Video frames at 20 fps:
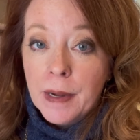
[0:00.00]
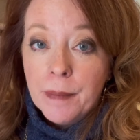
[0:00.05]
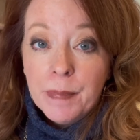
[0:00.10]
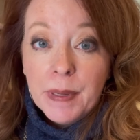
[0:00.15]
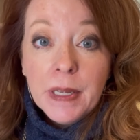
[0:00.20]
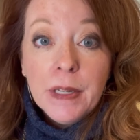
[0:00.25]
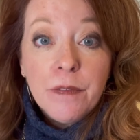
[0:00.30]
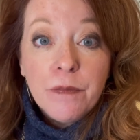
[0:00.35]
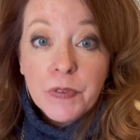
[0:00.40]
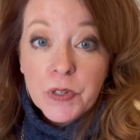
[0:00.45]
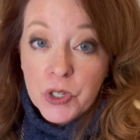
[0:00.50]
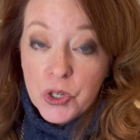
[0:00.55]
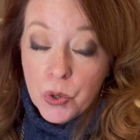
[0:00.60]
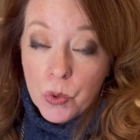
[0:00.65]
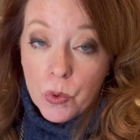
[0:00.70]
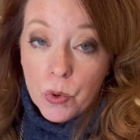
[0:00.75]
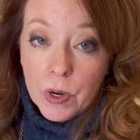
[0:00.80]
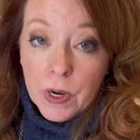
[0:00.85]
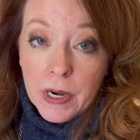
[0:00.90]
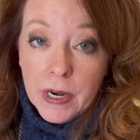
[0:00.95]

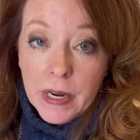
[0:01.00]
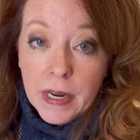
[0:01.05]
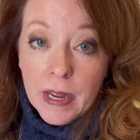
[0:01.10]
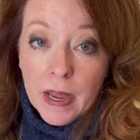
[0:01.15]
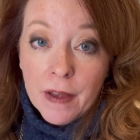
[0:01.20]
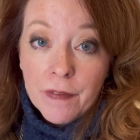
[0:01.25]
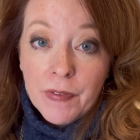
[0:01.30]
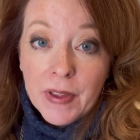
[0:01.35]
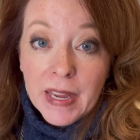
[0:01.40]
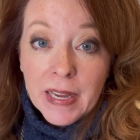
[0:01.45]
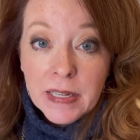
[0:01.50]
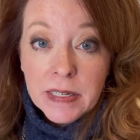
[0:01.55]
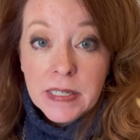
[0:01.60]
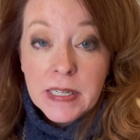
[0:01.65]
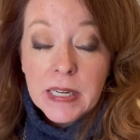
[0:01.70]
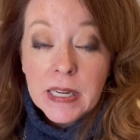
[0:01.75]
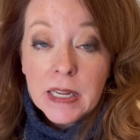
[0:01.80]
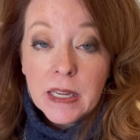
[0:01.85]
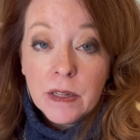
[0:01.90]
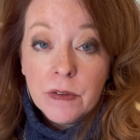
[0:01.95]
inventory of
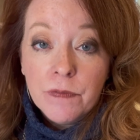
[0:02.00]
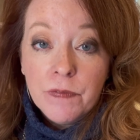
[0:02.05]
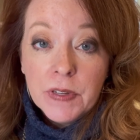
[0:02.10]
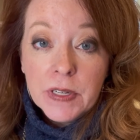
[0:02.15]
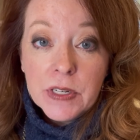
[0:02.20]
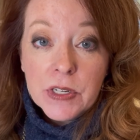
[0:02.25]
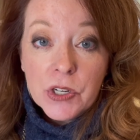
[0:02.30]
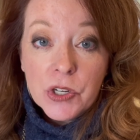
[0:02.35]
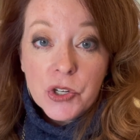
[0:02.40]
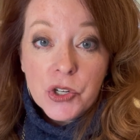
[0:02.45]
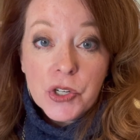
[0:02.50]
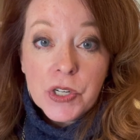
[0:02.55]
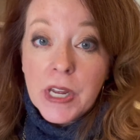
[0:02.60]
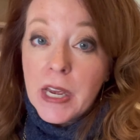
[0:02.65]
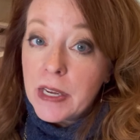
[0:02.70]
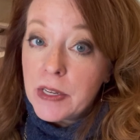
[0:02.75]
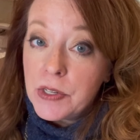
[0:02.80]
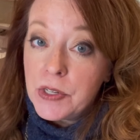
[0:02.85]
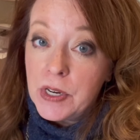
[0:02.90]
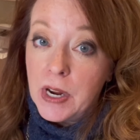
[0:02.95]
antique and vintage
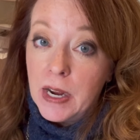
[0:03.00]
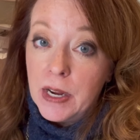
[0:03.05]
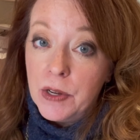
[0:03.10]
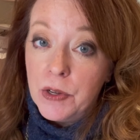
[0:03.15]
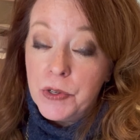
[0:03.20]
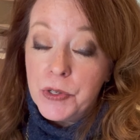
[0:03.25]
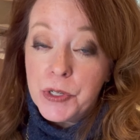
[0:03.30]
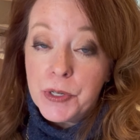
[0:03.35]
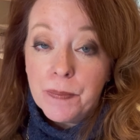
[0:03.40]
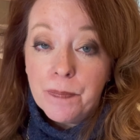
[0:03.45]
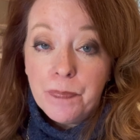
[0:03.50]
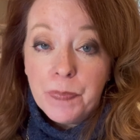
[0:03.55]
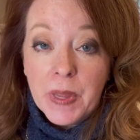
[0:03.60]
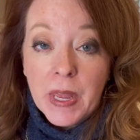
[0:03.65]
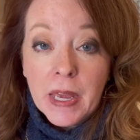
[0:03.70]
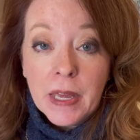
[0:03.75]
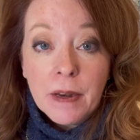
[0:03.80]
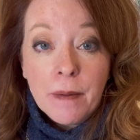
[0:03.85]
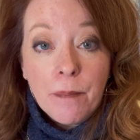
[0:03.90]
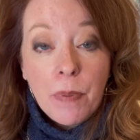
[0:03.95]
textiles.
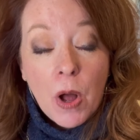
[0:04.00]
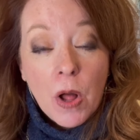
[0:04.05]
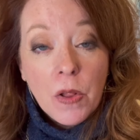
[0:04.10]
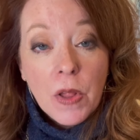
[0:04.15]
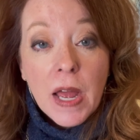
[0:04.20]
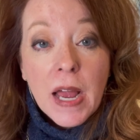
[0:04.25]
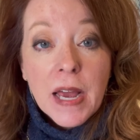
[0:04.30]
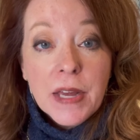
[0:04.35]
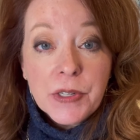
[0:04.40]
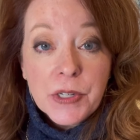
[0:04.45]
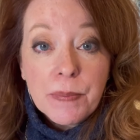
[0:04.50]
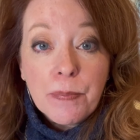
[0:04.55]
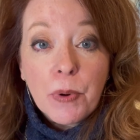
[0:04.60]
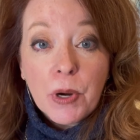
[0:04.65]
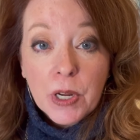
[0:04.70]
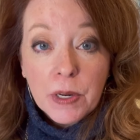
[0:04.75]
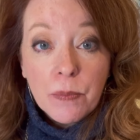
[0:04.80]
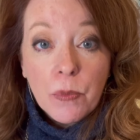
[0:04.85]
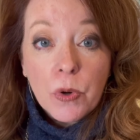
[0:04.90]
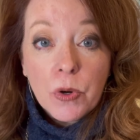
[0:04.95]
And Paula has a
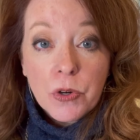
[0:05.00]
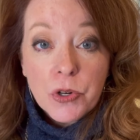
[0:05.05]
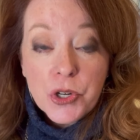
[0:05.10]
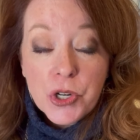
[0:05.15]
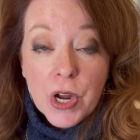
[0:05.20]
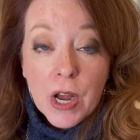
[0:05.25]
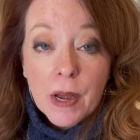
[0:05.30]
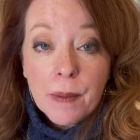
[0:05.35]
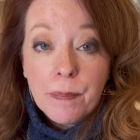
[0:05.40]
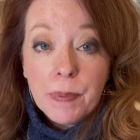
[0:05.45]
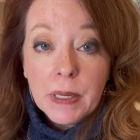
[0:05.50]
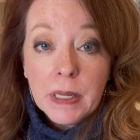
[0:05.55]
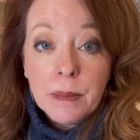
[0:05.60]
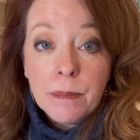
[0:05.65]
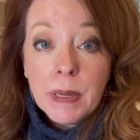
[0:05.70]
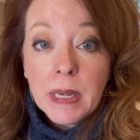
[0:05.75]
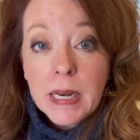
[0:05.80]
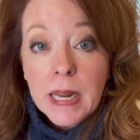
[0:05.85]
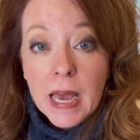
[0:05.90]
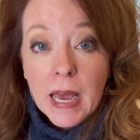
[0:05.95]
brick and mortar shop in
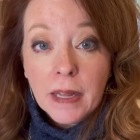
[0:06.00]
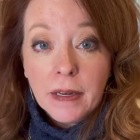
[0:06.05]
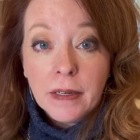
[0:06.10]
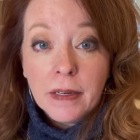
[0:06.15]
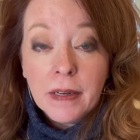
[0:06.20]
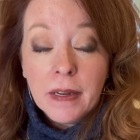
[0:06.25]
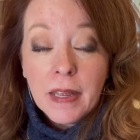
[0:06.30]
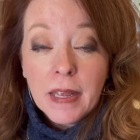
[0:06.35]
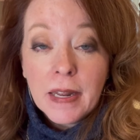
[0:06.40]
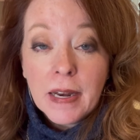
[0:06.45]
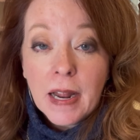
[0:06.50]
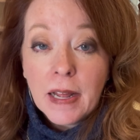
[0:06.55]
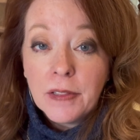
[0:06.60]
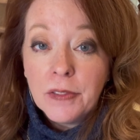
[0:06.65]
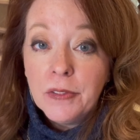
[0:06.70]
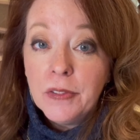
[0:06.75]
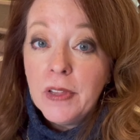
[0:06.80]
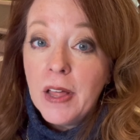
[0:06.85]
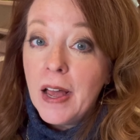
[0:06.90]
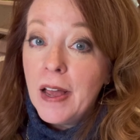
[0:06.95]
Manhattan, and I
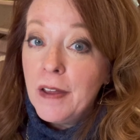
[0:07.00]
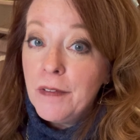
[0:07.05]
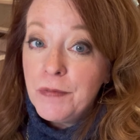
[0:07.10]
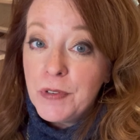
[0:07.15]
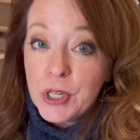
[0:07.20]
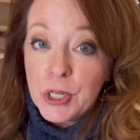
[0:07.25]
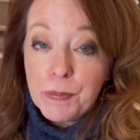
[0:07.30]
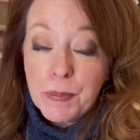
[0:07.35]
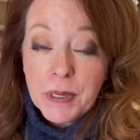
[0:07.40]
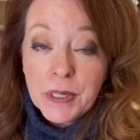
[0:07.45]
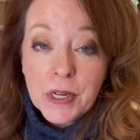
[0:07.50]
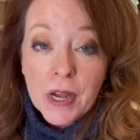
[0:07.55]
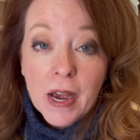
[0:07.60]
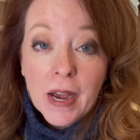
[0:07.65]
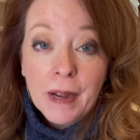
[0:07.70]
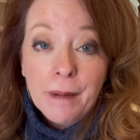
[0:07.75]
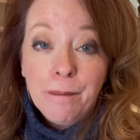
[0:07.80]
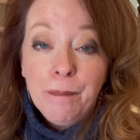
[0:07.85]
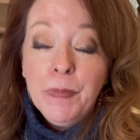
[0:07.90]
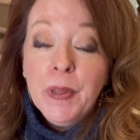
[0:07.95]
love to spend
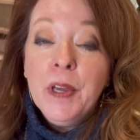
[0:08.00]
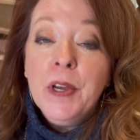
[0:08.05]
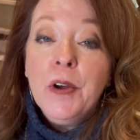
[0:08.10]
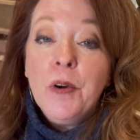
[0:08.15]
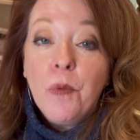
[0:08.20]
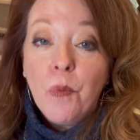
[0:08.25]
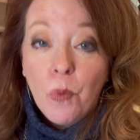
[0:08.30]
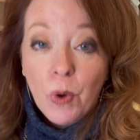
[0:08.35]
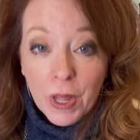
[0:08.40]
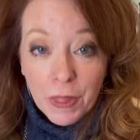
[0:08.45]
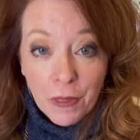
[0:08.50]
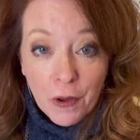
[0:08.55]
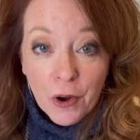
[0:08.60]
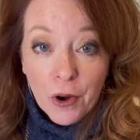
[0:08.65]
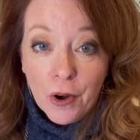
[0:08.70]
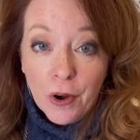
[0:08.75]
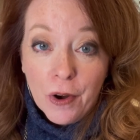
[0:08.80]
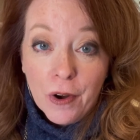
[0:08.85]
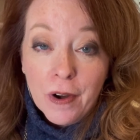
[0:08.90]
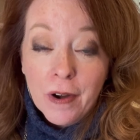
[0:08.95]
time with
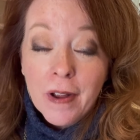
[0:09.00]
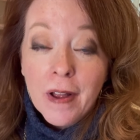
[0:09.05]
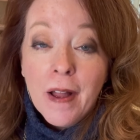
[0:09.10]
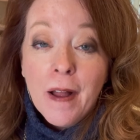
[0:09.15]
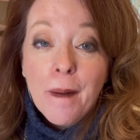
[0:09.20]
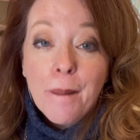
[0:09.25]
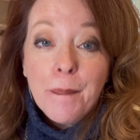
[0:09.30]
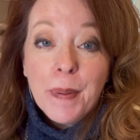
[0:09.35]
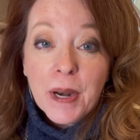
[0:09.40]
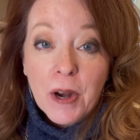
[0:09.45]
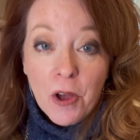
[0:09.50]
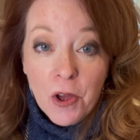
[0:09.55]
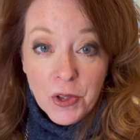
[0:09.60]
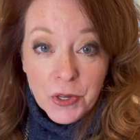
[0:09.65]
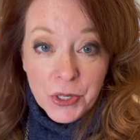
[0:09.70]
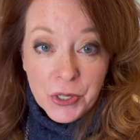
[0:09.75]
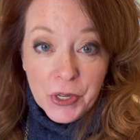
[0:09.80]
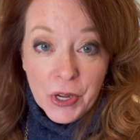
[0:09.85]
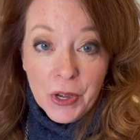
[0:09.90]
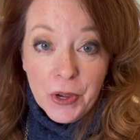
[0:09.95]
her, but
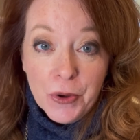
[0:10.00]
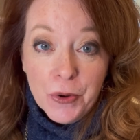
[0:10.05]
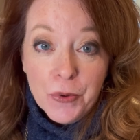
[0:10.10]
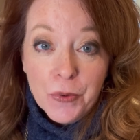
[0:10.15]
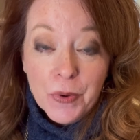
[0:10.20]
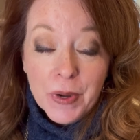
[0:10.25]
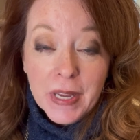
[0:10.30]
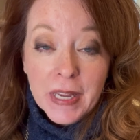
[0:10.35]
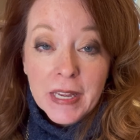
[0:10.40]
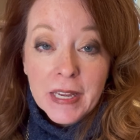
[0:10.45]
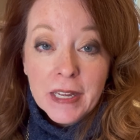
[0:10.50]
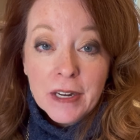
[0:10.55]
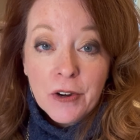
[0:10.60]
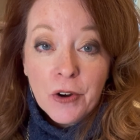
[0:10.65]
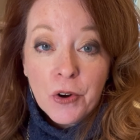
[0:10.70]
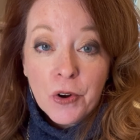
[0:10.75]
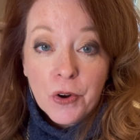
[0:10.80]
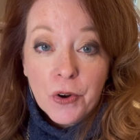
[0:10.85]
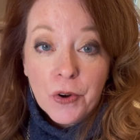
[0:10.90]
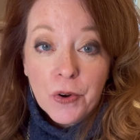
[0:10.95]
also in
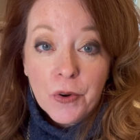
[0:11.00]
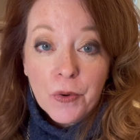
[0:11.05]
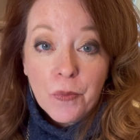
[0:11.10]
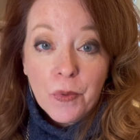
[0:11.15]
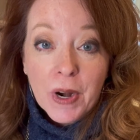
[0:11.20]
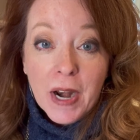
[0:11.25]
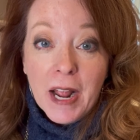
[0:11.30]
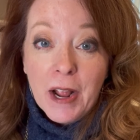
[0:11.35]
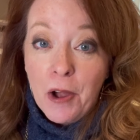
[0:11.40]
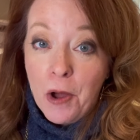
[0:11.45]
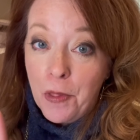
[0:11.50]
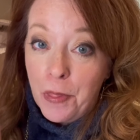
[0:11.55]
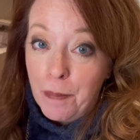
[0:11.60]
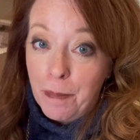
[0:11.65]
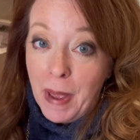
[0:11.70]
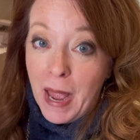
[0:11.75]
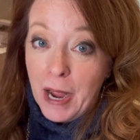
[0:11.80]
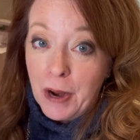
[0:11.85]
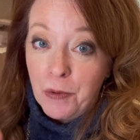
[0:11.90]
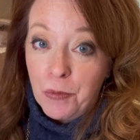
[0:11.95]
her, what I call the
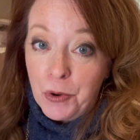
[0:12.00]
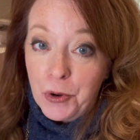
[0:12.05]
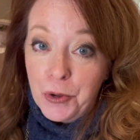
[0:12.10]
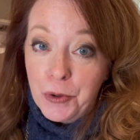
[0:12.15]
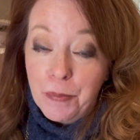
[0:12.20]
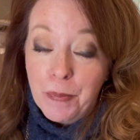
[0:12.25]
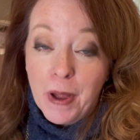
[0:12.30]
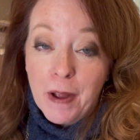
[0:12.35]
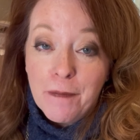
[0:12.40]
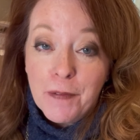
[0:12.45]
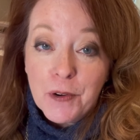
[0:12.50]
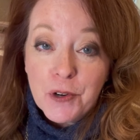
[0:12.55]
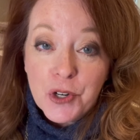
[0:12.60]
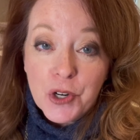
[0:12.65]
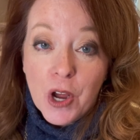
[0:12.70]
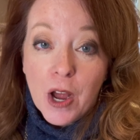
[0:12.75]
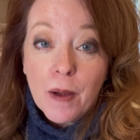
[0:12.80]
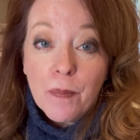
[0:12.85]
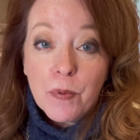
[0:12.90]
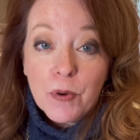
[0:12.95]
back room of her
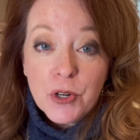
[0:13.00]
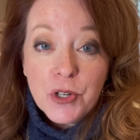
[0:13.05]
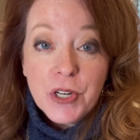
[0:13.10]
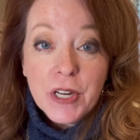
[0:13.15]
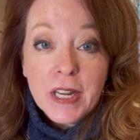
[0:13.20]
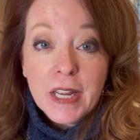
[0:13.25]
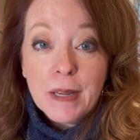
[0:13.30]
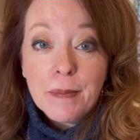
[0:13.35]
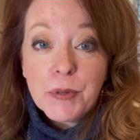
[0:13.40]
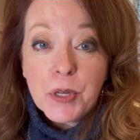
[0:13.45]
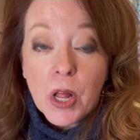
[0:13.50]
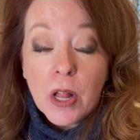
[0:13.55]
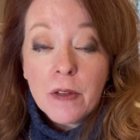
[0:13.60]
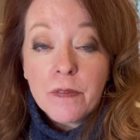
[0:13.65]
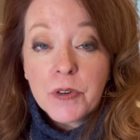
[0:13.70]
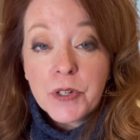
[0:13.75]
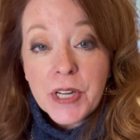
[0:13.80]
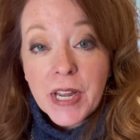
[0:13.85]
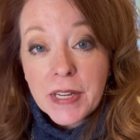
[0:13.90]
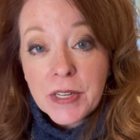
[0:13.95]
shop where she keeps all of
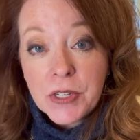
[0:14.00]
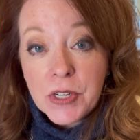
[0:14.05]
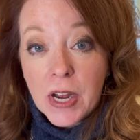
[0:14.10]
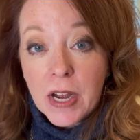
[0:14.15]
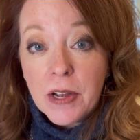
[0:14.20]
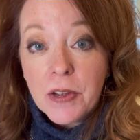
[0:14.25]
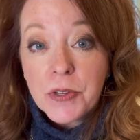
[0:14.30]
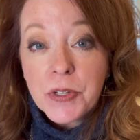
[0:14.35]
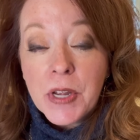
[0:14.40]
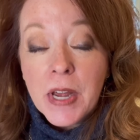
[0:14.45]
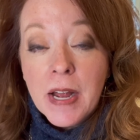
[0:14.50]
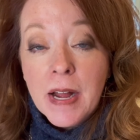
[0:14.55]
her textiles.